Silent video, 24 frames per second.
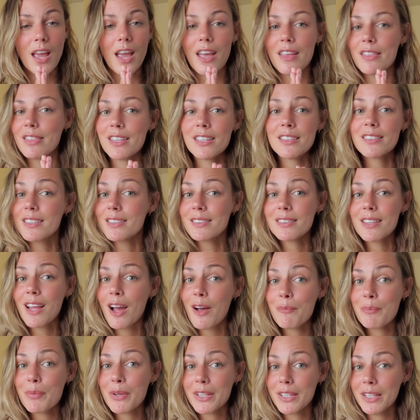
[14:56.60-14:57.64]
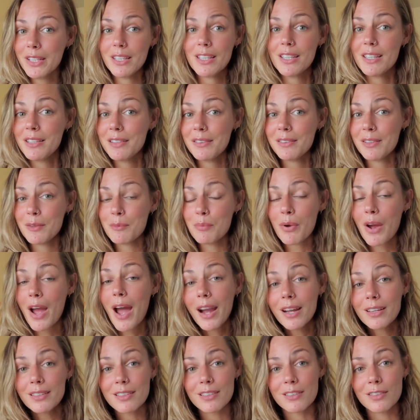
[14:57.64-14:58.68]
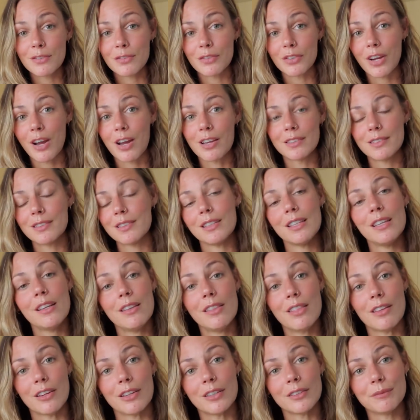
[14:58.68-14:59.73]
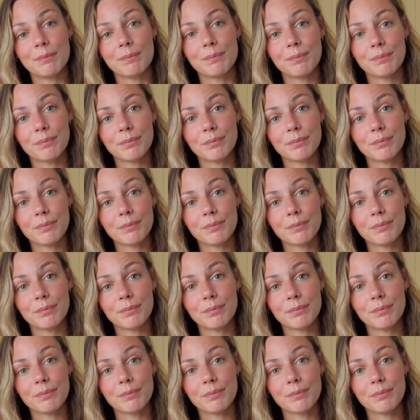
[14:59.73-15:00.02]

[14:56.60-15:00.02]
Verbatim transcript: And this has not been an easy practice for us either.